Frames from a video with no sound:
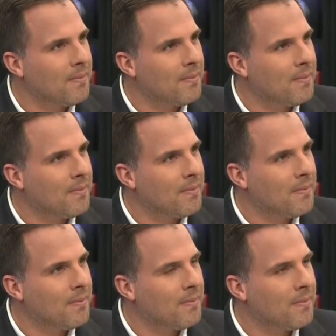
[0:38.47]
in every
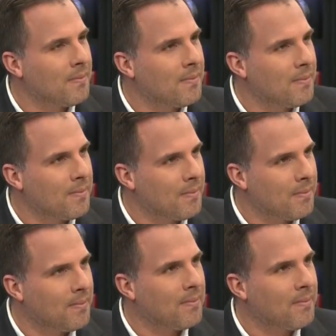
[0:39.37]
period of our history,
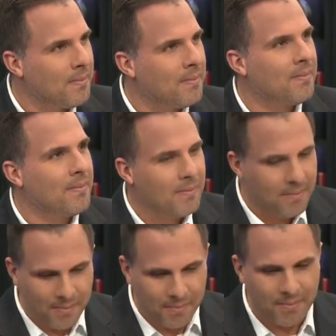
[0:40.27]
not in the last
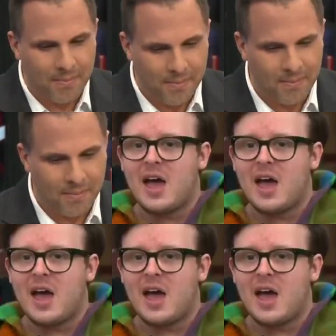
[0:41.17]
year or two.